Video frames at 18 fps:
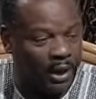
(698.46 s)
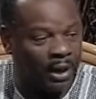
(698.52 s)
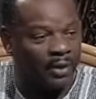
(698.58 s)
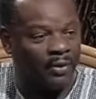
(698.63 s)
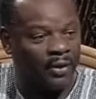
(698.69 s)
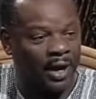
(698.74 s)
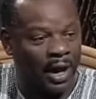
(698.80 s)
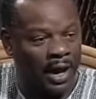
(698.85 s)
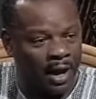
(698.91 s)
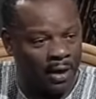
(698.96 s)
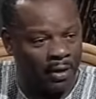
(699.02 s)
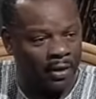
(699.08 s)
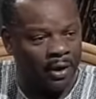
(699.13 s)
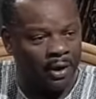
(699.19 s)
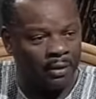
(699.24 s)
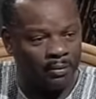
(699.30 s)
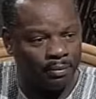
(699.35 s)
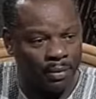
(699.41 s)
The
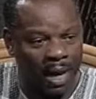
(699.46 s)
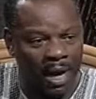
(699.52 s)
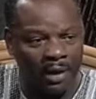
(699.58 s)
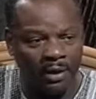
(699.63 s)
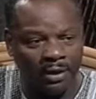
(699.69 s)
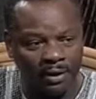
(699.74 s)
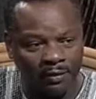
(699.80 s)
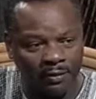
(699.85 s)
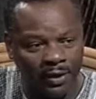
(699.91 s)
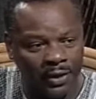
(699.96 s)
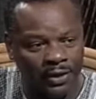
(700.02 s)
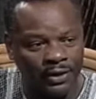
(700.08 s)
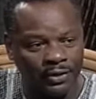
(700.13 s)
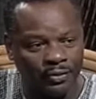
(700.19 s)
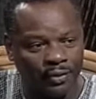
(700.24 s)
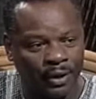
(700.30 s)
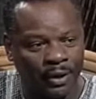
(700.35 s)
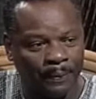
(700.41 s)
Aryan model of
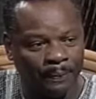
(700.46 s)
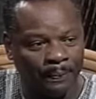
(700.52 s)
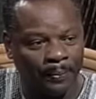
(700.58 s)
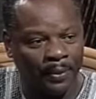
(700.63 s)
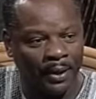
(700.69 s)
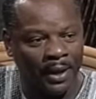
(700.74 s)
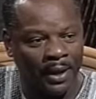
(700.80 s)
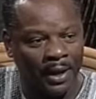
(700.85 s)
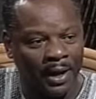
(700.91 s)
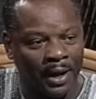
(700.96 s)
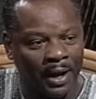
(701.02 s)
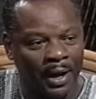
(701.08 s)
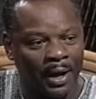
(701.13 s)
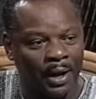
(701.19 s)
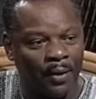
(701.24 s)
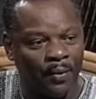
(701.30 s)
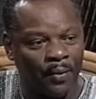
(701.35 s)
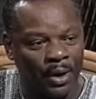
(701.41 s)
history
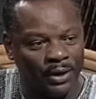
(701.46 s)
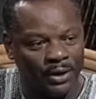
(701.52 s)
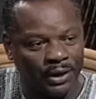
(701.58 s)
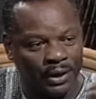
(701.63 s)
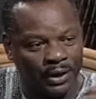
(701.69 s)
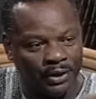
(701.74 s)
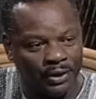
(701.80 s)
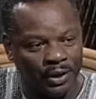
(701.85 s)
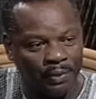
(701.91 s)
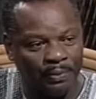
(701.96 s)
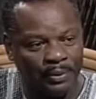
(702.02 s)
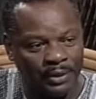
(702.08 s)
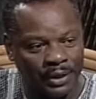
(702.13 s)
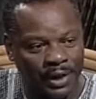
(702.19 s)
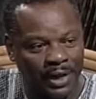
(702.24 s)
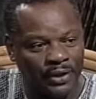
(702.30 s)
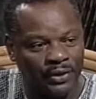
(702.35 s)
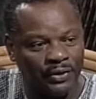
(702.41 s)
was an
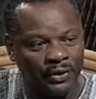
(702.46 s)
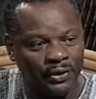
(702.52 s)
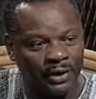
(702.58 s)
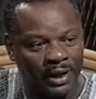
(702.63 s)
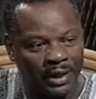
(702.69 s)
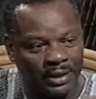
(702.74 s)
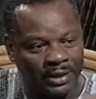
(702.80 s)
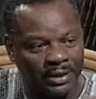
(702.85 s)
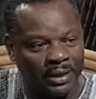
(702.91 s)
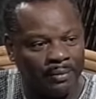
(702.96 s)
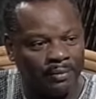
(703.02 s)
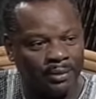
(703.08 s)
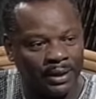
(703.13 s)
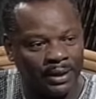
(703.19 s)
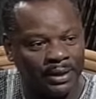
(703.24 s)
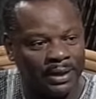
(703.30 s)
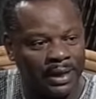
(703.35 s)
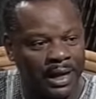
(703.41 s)
interpretation that
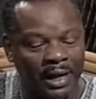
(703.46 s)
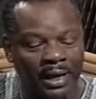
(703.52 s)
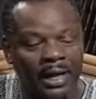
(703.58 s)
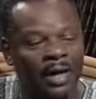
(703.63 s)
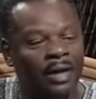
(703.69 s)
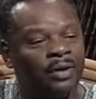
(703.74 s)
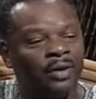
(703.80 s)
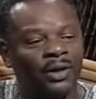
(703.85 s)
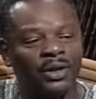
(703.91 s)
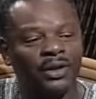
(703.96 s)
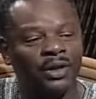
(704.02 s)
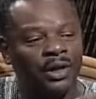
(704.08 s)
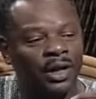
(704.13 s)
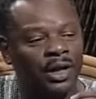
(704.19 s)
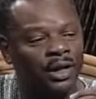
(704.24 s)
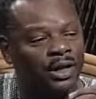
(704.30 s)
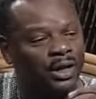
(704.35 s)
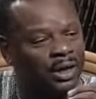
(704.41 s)
simply said
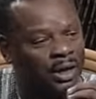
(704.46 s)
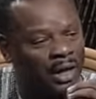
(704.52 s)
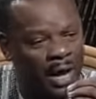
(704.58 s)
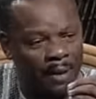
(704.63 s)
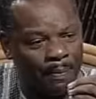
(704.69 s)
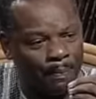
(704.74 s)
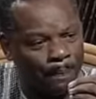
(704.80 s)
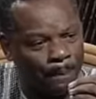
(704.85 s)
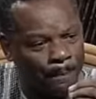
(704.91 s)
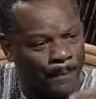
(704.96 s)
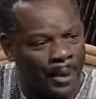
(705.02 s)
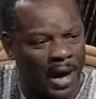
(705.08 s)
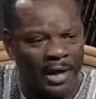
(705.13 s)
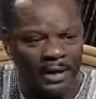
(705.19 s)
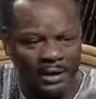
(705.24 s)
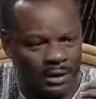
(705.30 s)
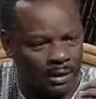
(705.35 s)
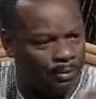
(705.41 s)
it could not
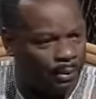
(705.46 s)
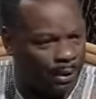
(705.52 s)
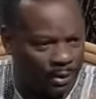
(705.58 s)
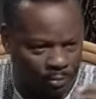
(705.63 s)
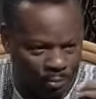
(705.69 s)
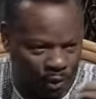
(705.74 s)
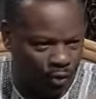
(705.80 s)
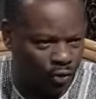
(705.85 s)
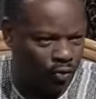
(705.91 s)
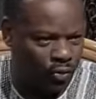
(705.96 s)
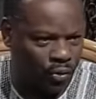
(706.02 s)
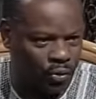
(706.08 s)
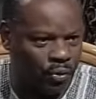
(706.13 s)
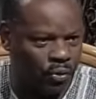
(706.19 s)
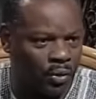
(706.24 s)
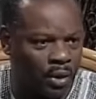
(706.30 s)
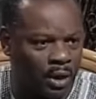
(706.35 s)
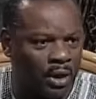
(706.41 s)
possibly be
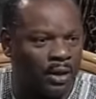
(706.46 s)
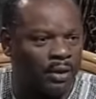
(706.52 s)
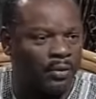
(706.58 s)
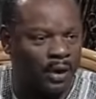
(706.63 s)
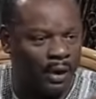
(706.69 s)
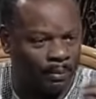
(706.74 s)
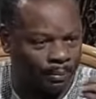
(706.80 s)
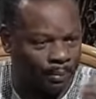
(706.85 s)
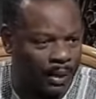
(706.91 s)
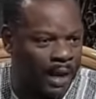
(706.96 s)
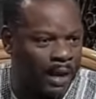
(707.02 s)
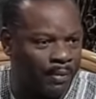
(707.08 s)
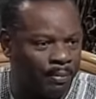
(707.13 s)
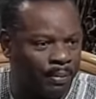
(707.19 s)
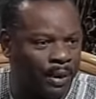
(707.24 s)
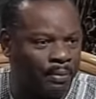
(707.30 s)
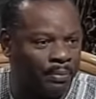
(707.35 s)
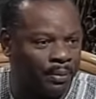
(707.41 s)
true that
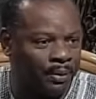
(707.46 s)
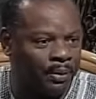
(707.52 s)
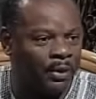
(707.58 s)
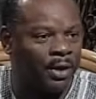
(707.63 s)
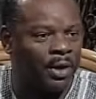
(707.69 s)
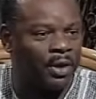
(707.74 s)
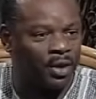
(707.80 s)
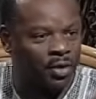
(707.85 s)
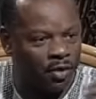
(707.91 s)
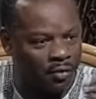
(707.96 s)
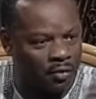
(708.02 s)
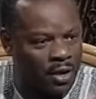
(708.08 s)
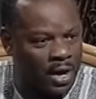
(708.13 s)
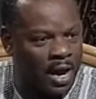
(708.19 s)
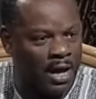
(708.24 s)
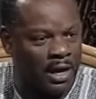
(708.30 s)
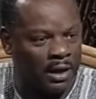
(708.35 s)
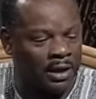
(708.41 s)
black people
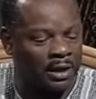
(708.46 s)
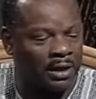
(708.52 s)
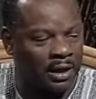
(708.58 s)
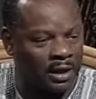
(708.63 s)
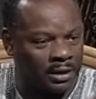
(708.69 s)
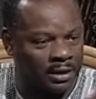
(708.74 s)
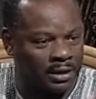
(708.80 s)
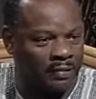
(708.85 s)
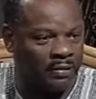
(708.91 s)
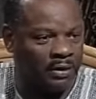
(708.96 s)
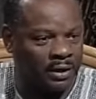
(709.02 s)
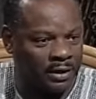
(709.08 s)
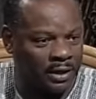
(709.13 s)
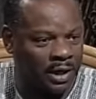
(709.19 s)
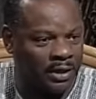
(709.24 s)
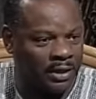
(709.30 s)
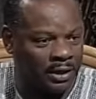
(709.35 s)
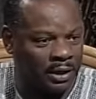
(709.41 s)
created a
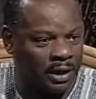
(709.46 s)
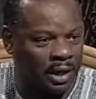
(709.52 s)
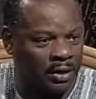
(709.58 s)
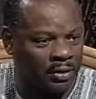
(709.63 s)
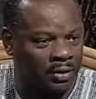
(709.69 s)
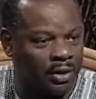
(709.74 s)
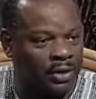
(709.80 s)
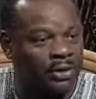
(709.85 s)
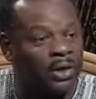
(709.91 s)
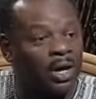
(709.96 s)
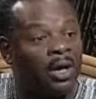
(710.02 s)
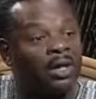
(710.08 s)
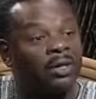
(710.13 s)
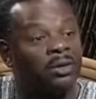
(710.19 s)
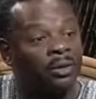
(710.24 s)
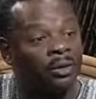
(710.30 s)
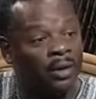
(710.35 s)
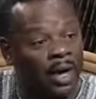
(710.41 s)
civilization like this.
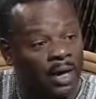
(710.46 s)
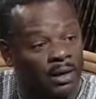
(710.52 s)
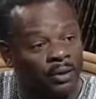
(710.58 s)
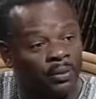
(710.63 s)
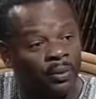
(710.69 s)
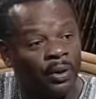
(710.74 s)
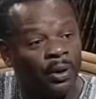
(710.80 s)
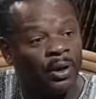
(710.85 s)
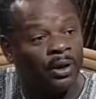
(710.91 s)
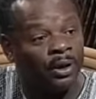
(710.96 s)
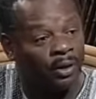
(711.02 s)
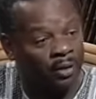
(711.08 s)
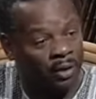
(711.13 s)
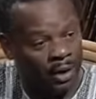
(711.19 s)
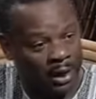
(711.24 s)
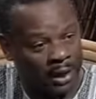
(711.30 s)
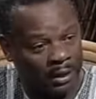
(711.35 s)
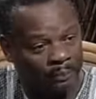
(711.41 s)
So that's when you
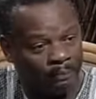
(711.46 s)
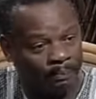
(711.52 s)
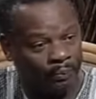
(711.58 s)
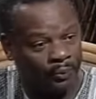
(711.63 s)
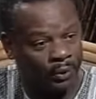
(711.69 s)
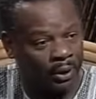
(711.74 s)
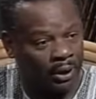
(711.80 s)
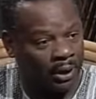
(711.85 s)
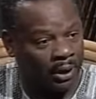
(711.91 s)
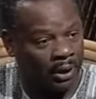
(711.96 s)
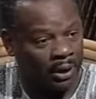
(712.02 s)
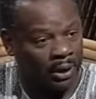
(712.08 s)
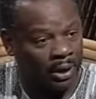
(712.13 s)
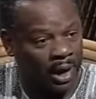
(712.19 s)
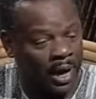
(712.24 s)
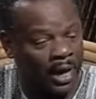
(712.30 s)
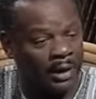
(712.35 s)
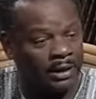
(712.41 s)
get
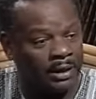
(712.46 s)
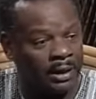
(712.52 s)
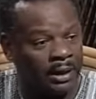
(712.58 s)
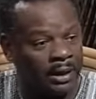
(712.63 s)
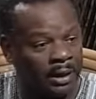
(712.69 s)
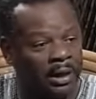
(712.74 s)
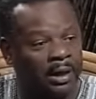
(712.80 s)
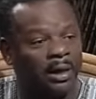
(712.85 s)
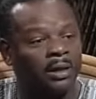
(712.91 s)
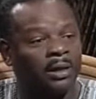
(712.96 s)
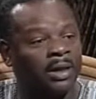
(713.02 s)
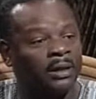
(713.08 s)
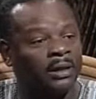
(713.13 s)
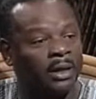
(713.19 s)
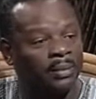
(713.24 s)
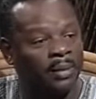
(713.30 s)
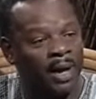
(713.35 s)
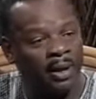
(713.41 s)
the idea that
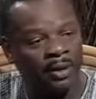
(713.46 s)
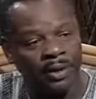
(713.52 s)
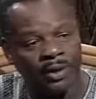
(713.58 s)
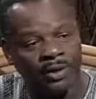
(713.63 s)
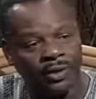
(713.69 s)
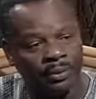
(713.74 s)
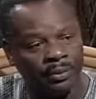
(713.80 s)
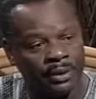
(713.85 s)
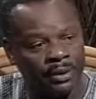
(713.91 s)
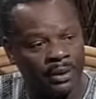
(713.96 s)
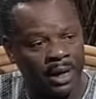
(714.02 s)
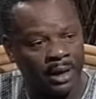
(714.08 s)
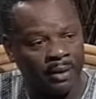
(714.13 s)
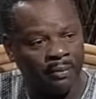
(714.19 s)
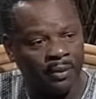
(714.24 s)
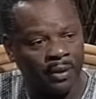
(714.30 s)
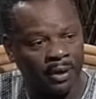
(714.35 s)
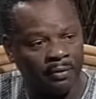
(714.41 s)
somehow Egypt is
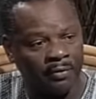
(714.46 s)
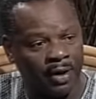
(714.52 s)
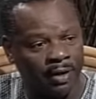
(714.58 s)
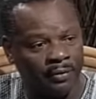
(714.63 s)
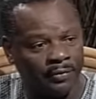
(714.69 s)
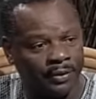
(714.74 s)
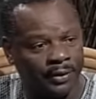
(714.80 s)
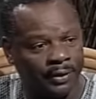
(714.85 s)
not a part of Africa.